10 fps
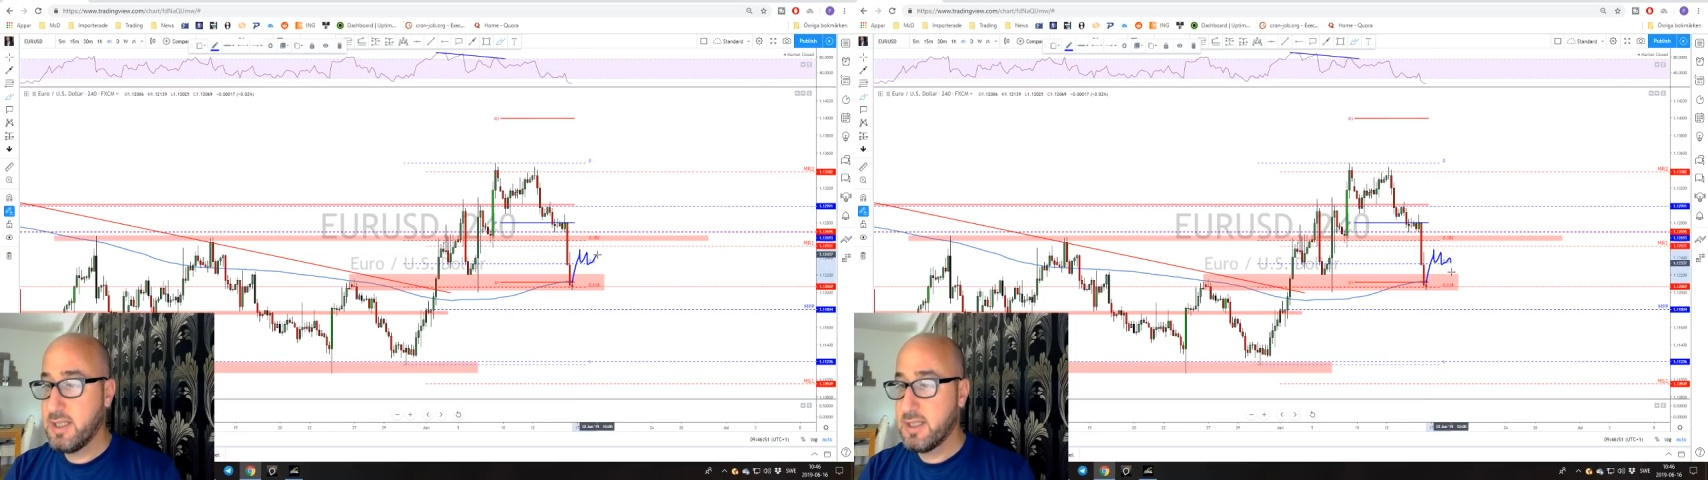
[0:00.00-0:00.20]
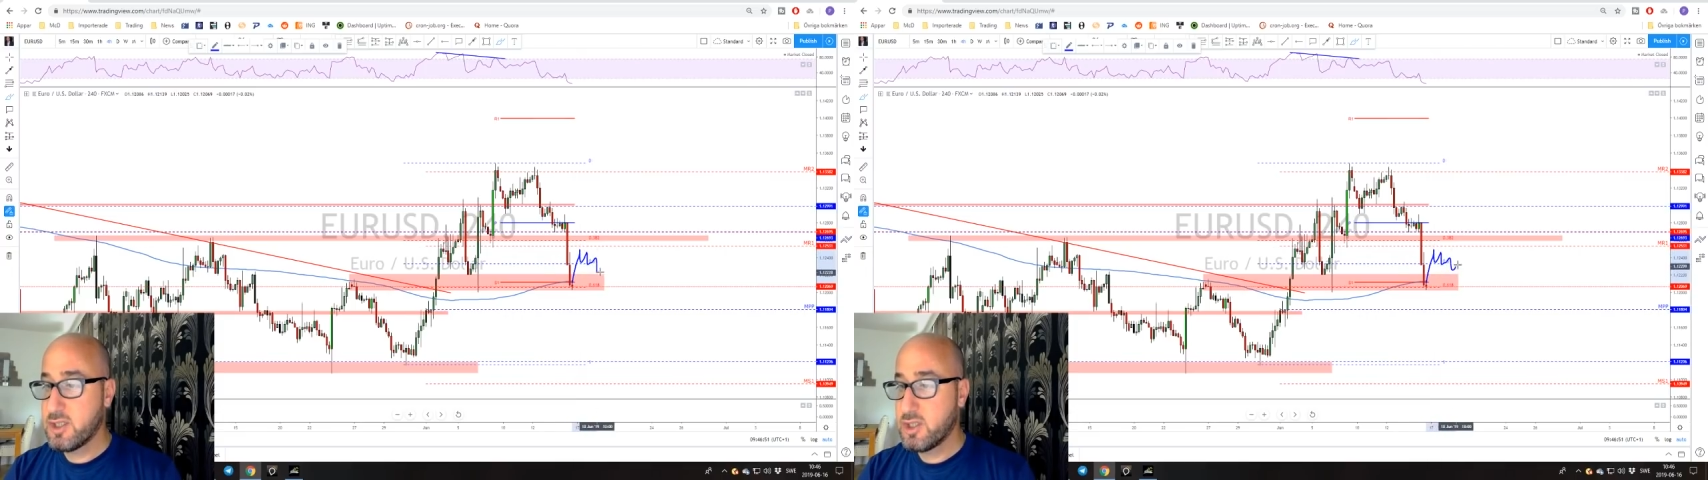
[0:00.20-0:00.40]

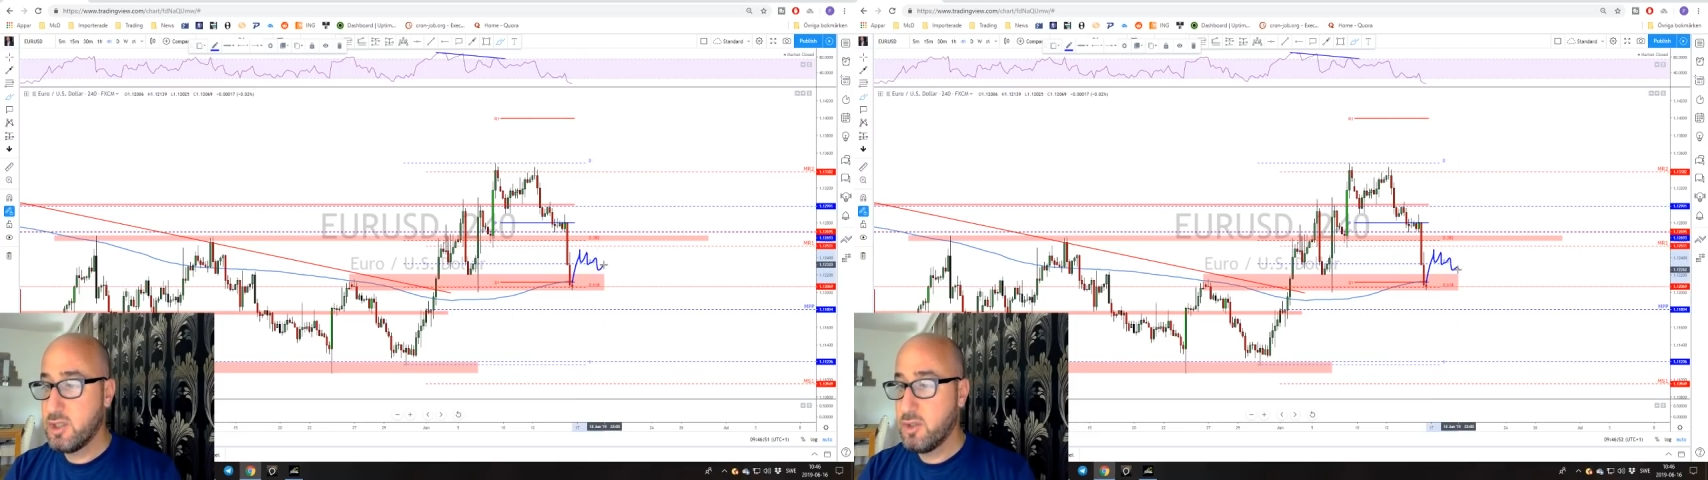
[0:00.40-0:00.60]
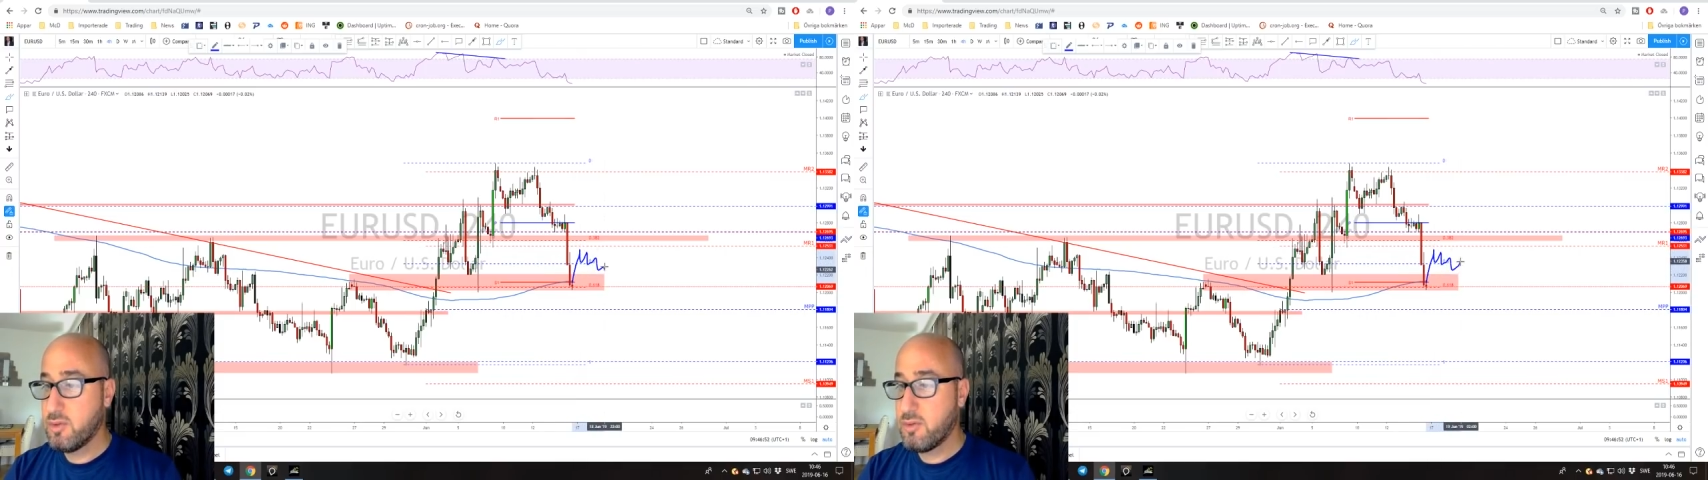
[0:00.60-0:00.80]
and
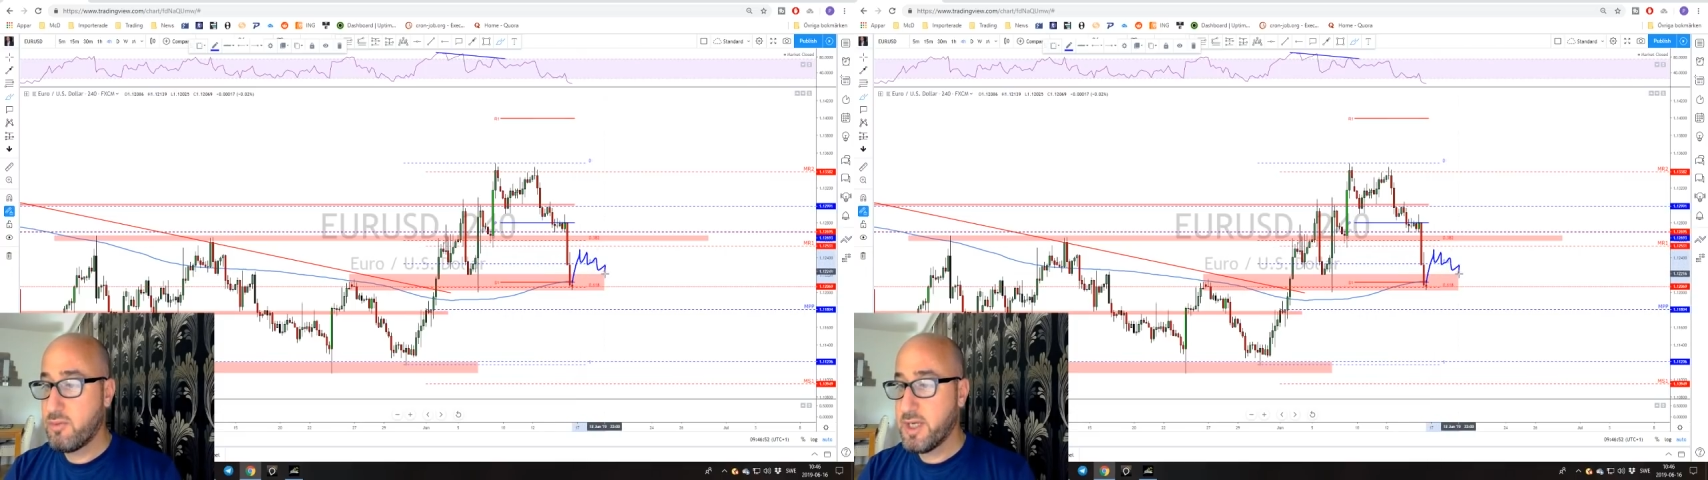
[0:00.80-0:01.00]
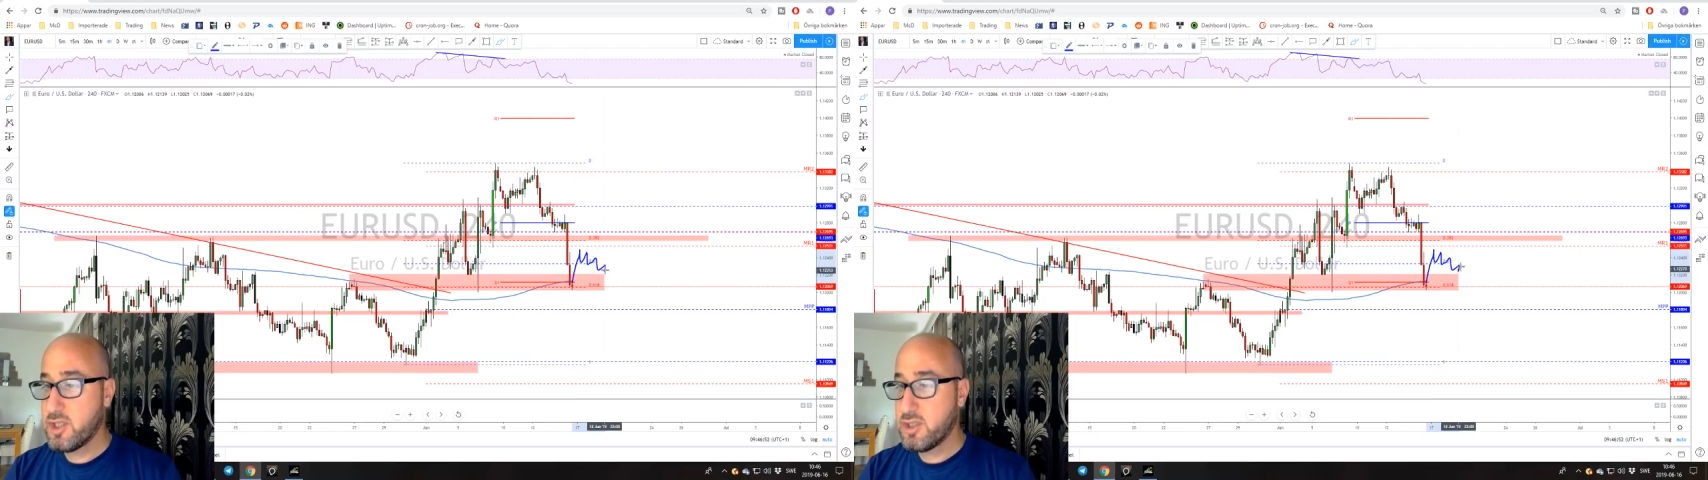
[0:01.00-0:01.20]
slow
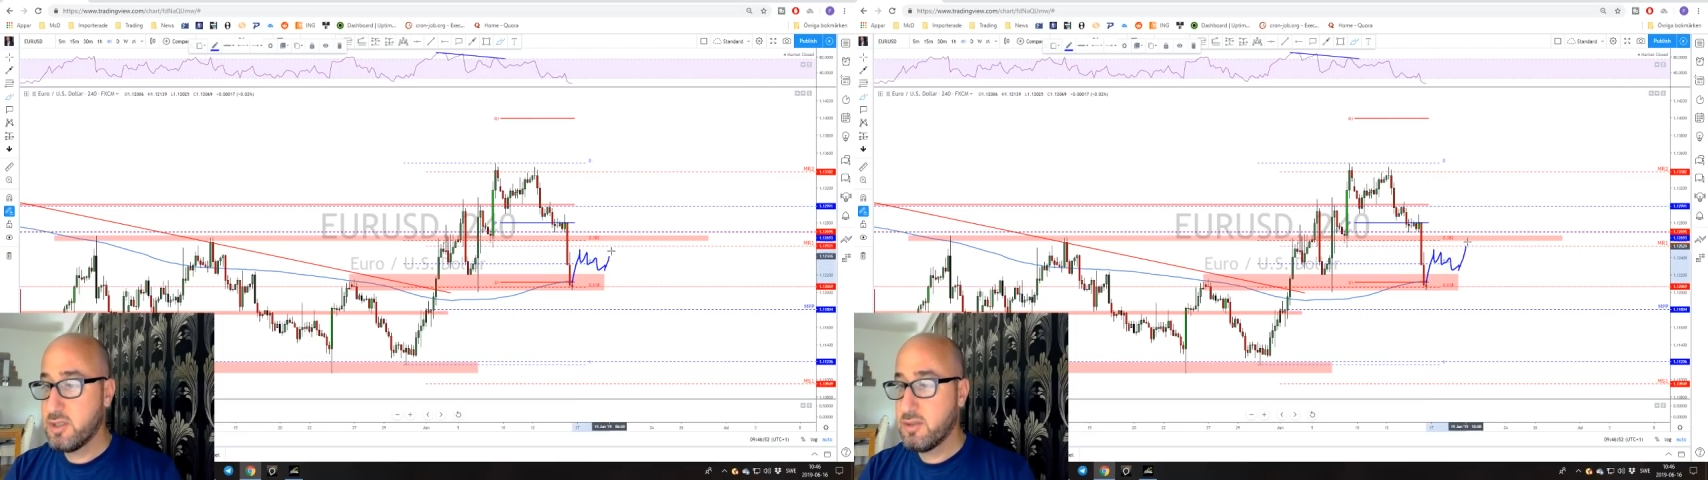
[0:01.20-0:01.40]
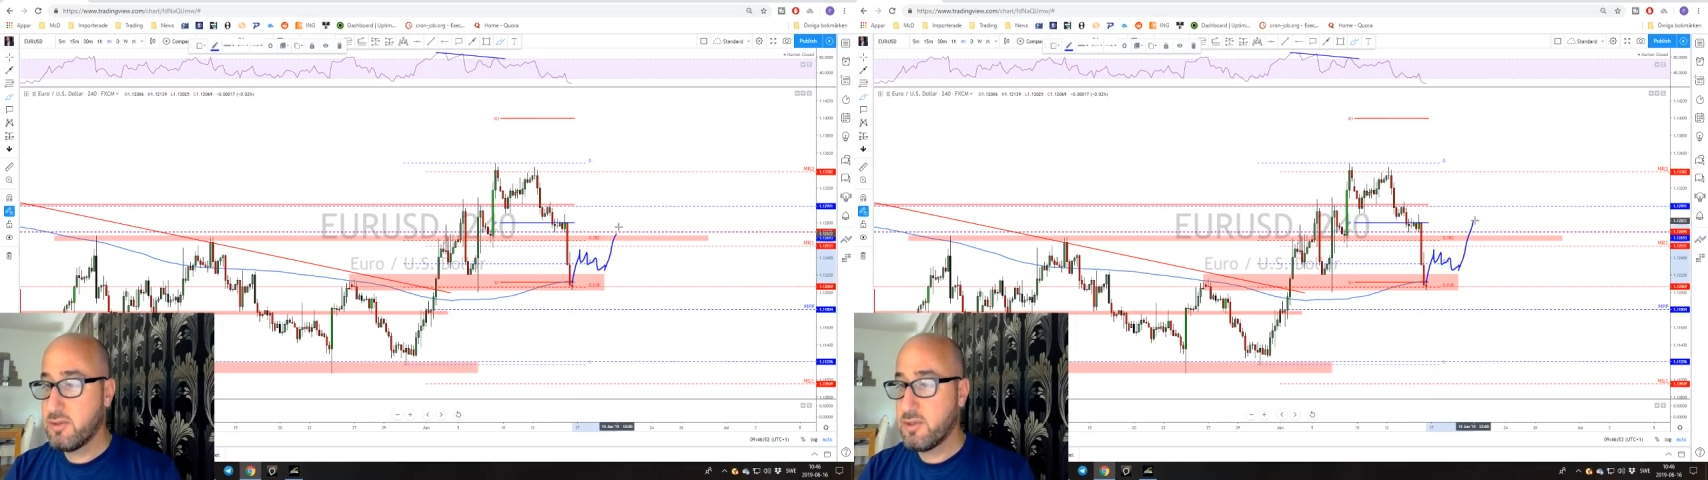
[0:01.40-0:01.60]

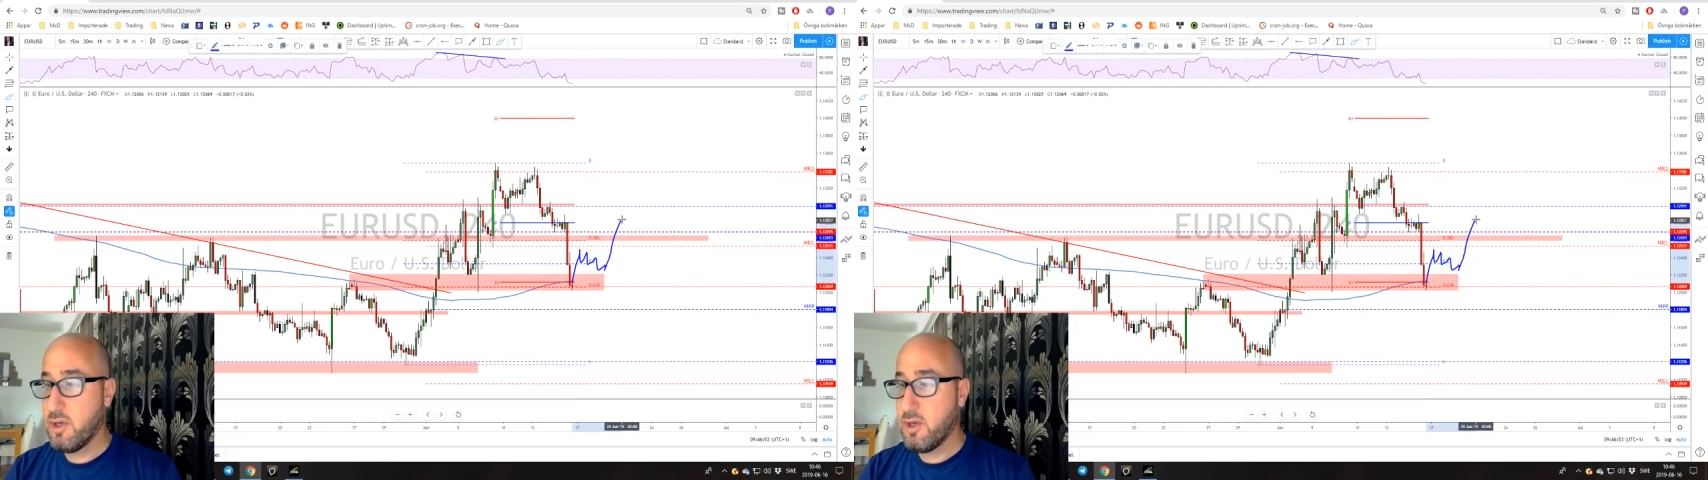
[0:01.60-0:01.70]
correction to the